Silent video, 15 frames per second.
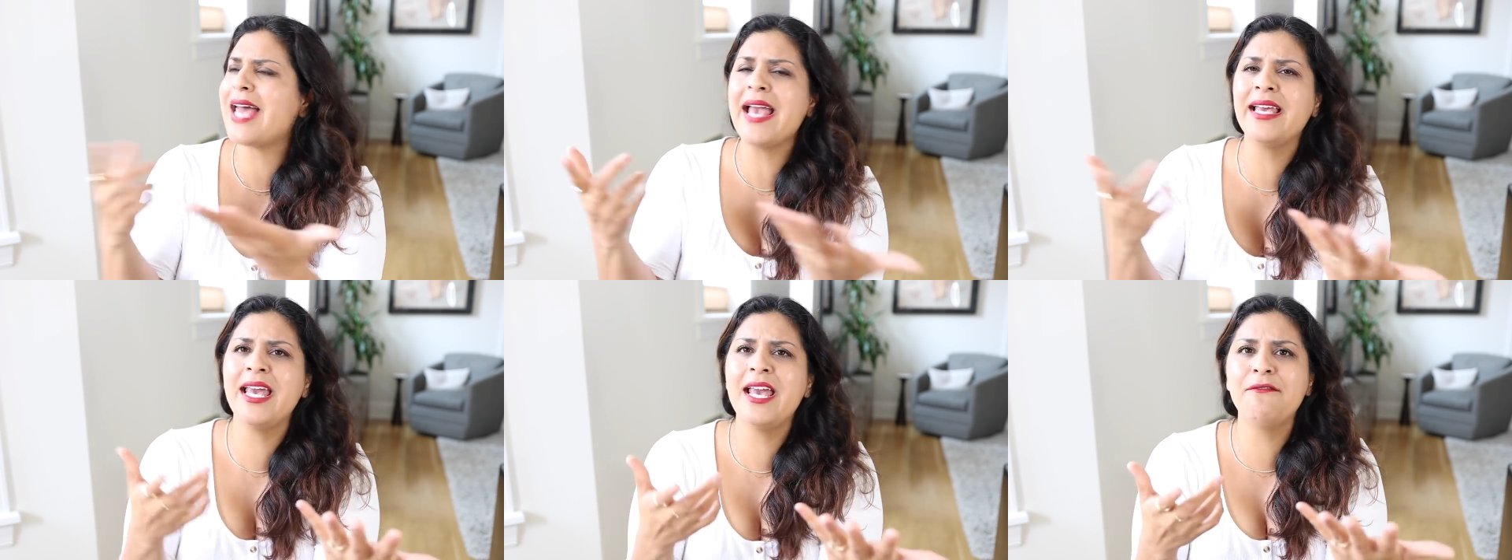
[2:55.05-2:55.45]

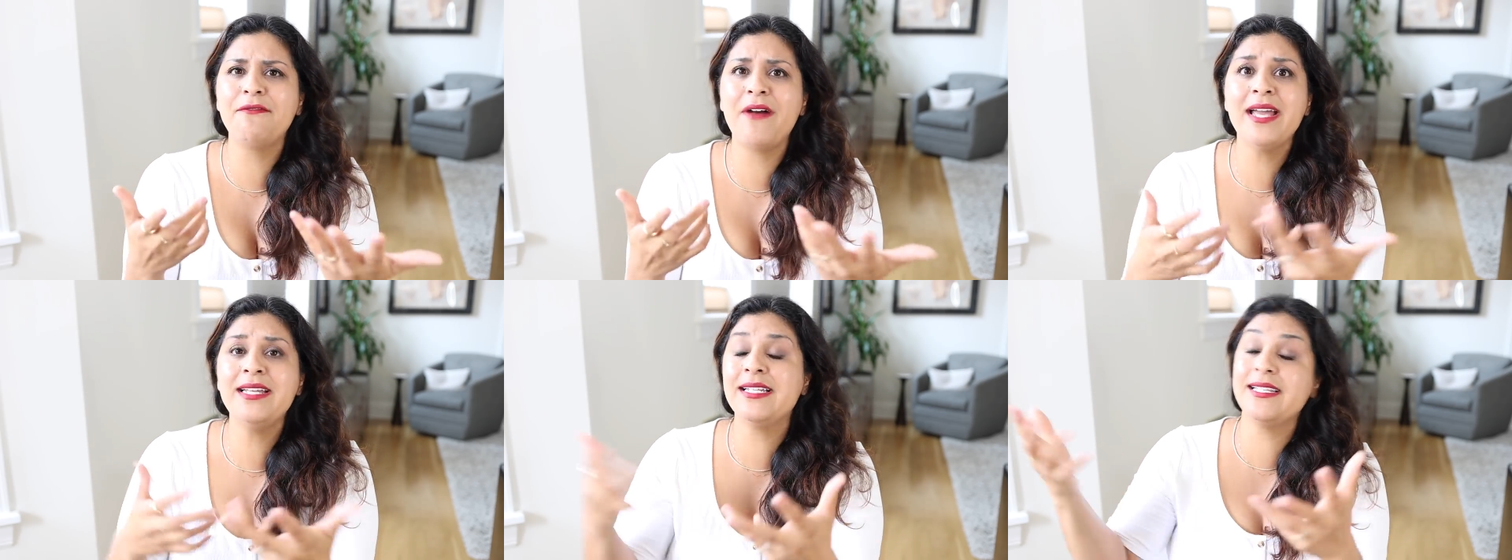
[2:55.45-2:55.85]
I can't
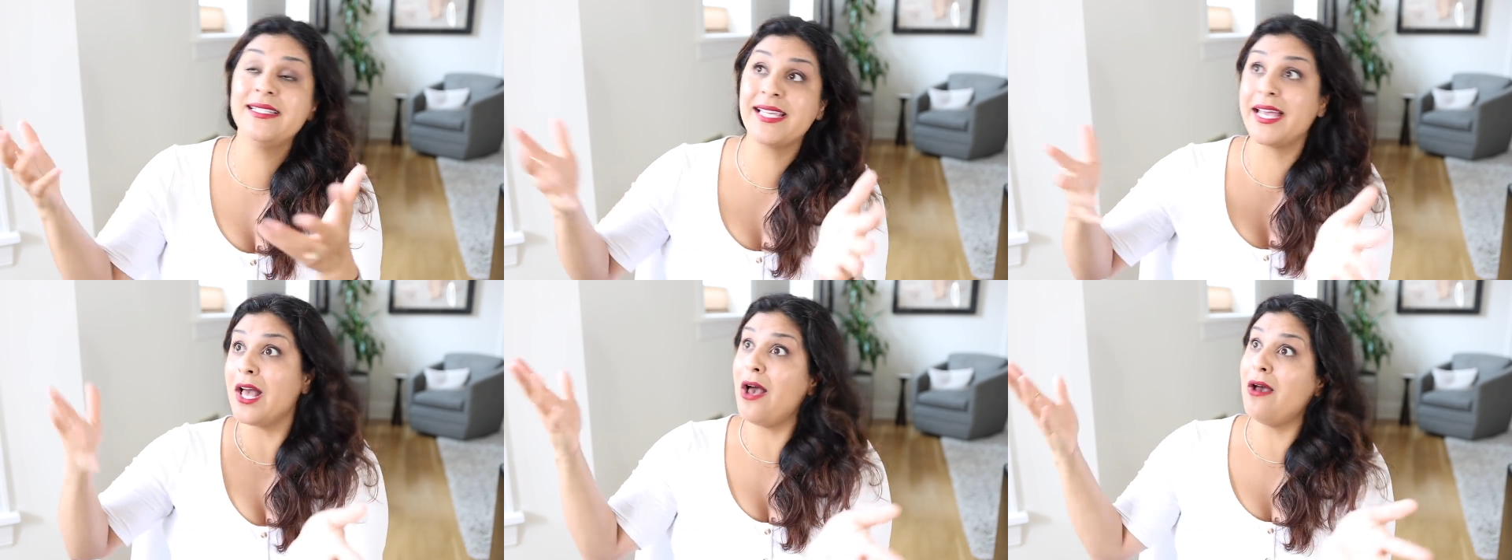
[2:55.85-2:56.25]
find it.
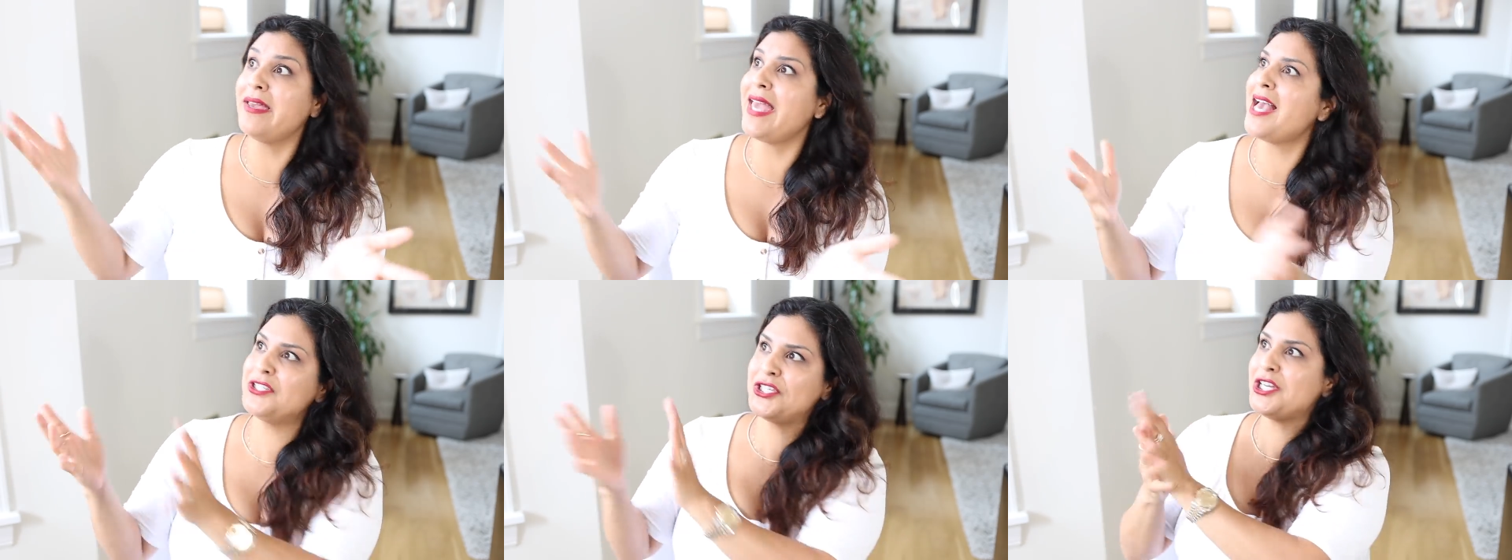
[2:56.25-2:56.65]
It's like, oh
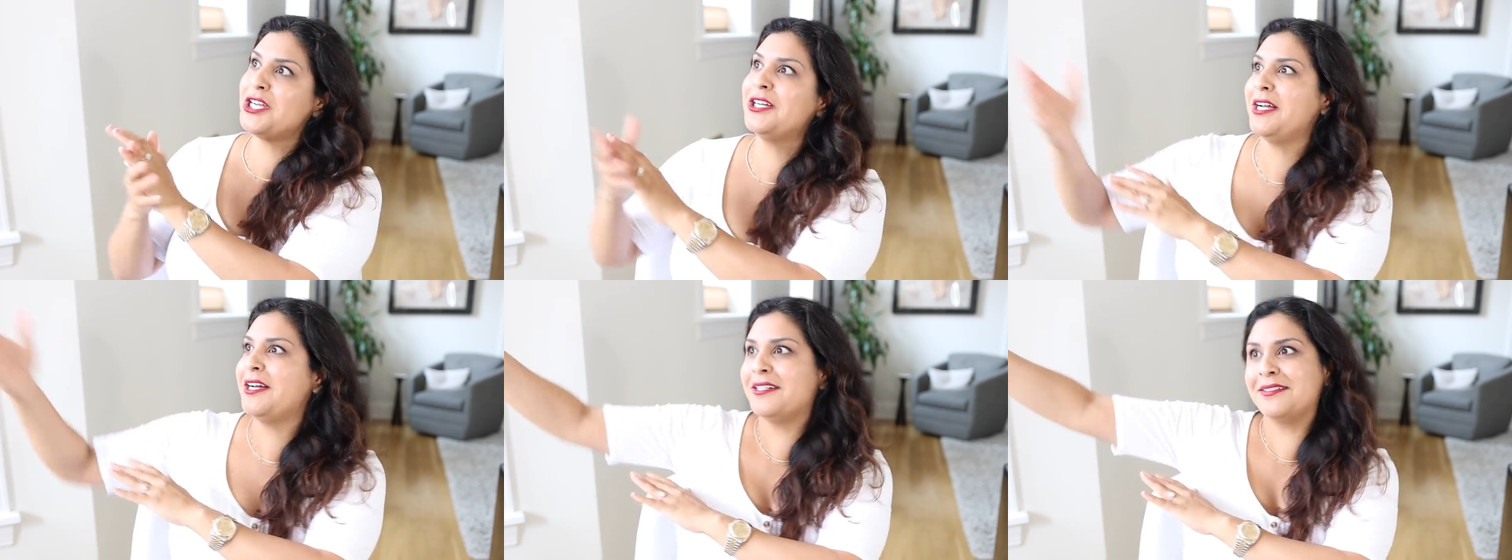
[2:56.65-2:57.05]
yeah,
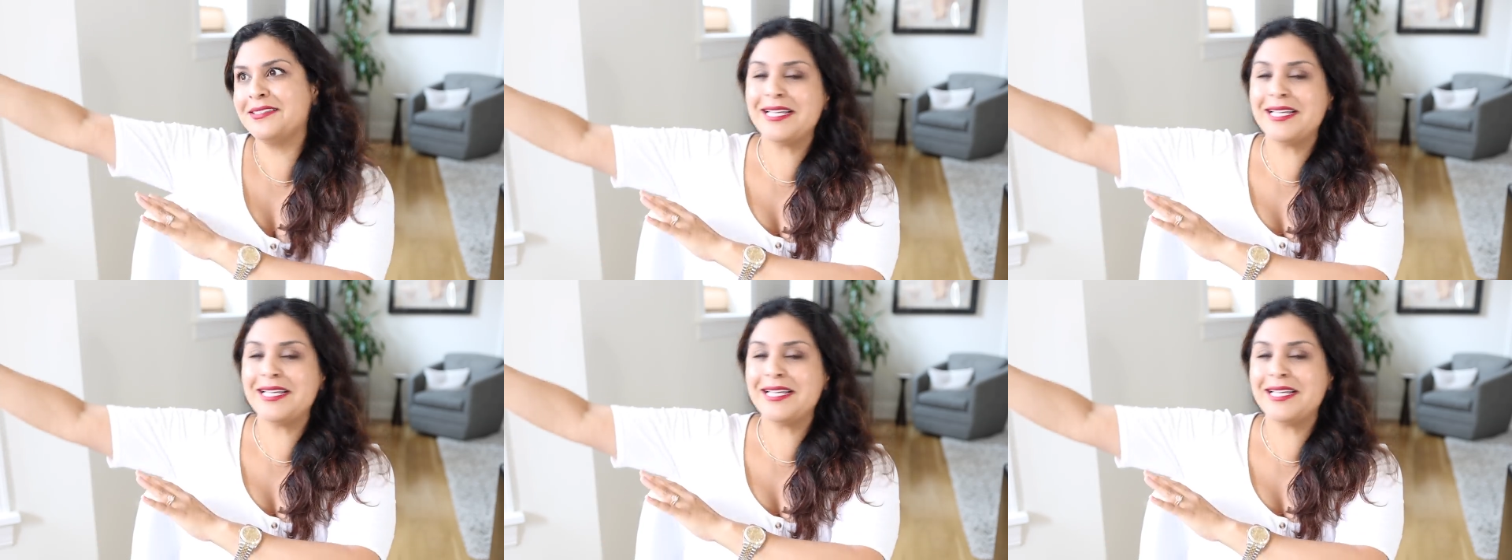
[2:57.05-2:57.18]
sure, here,